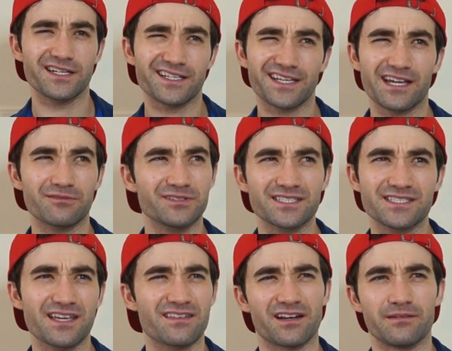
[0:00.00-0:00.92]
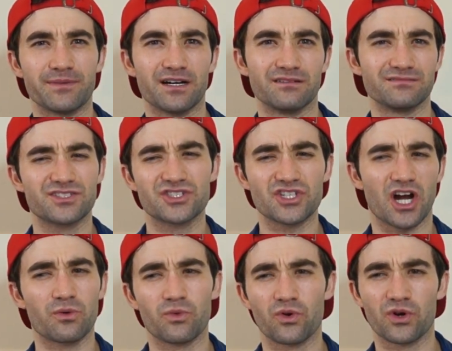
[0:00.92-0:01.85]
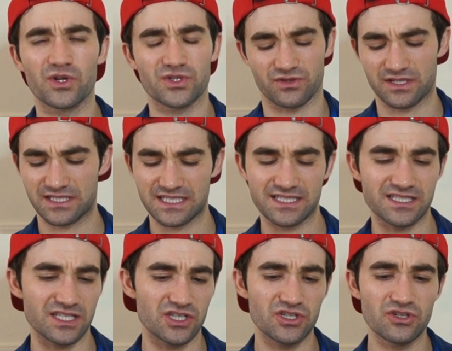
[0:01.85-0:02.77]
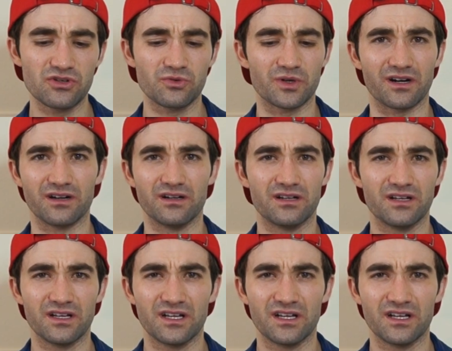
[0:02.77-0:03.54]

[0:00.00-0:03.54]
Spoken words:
And I can't really say that about Star Wars or the DCU or